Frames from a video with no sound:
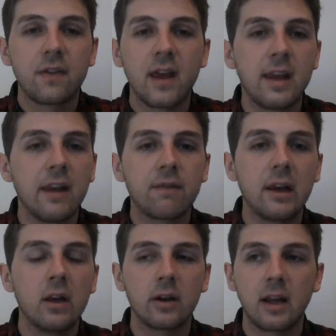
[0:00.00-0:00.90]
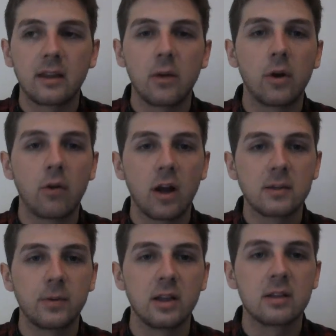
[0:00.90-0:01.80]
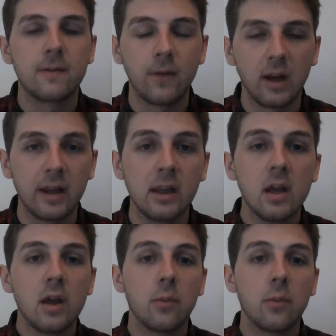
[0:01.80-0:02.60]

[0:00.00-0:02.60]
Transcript: if they looked like they were grasping this fully,